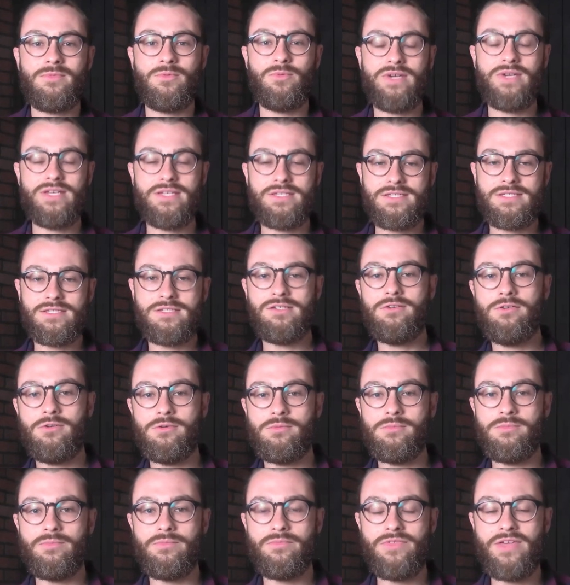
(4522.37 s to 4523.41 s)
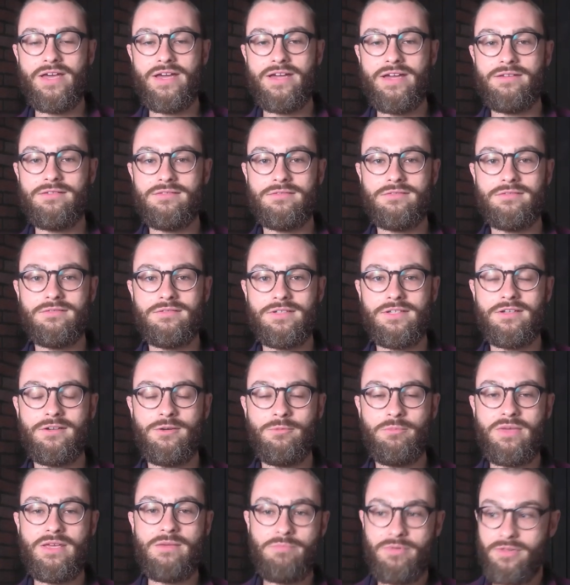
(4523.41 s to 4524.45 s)
we assume that you
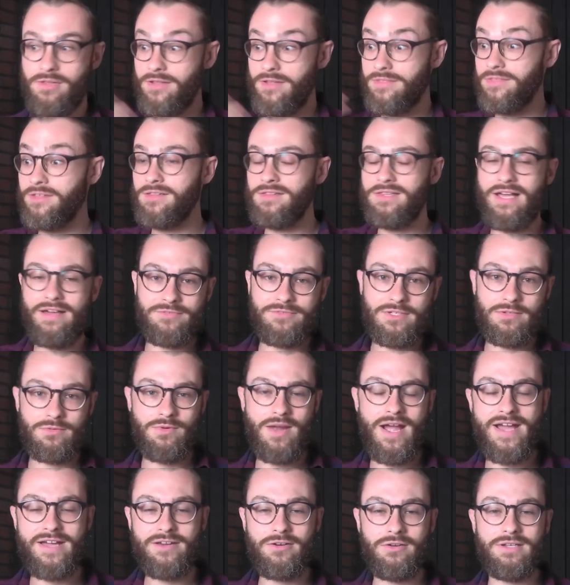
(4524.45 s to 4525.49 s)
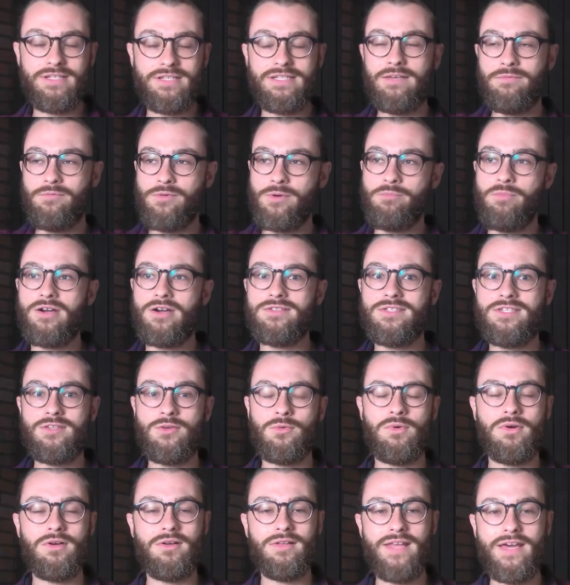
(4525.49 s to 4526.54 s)
know people on the left and right or in different parts of
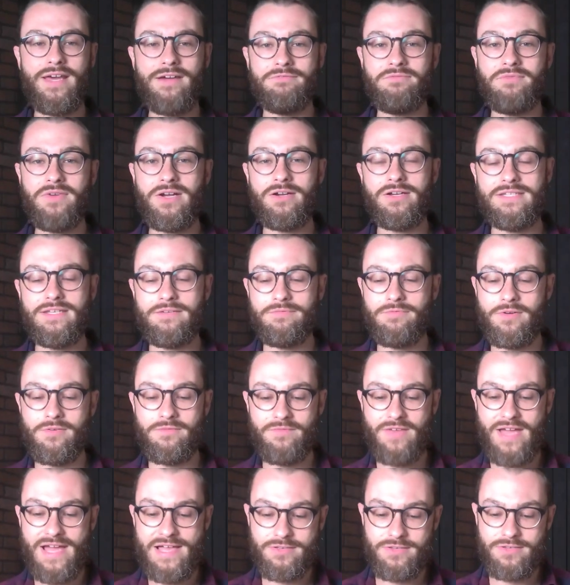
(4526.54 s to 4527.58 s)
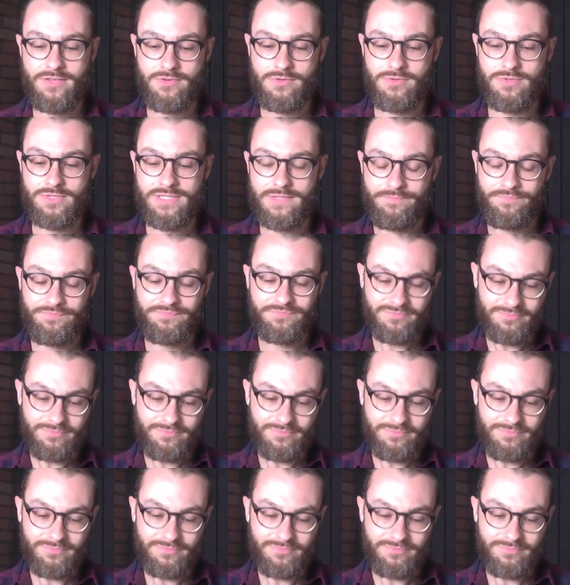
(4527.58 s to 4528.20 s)
the world have very different values